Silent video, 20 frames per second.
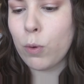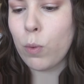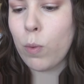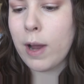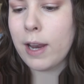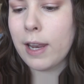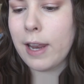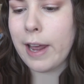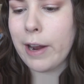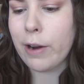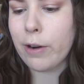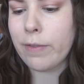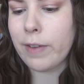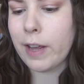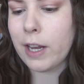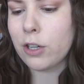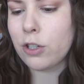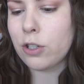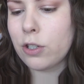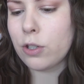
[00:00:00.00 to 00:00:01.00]
put one layer of
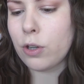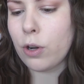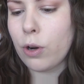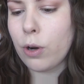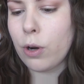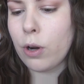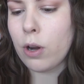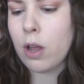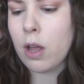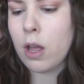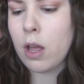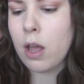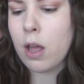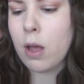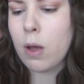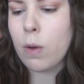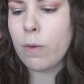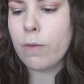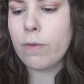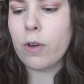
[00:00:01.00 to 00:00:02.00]
each. So
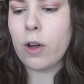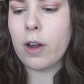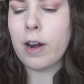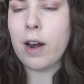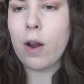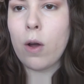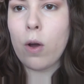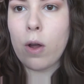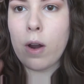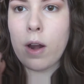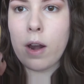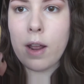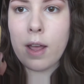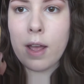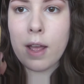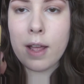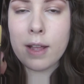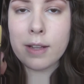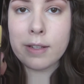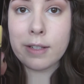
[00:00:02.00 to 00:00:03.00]
I've got it on
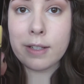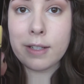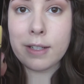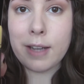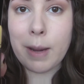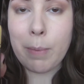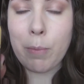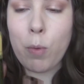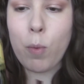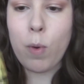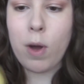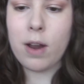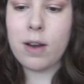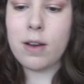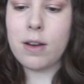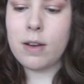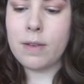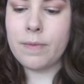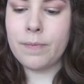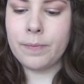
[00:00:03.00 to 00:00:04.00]
step
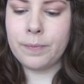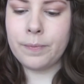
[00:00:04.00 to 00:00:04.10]
1.